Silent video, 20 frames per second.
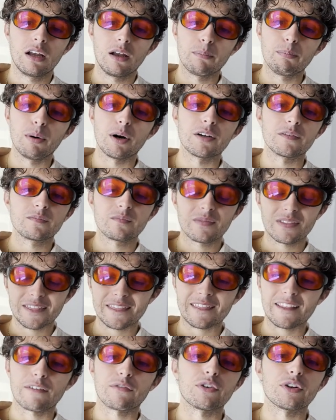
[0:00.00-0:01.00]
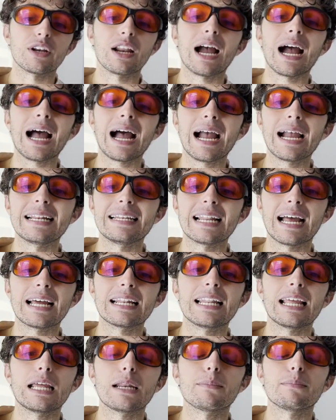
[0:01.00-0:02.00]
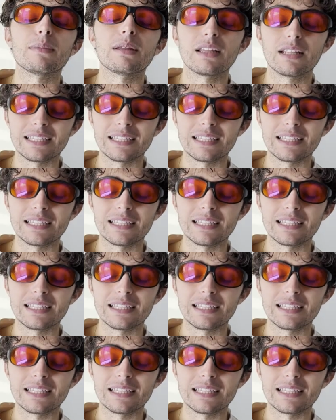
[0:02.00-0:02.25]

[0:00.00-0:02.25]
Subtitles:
But if you're in a high non-native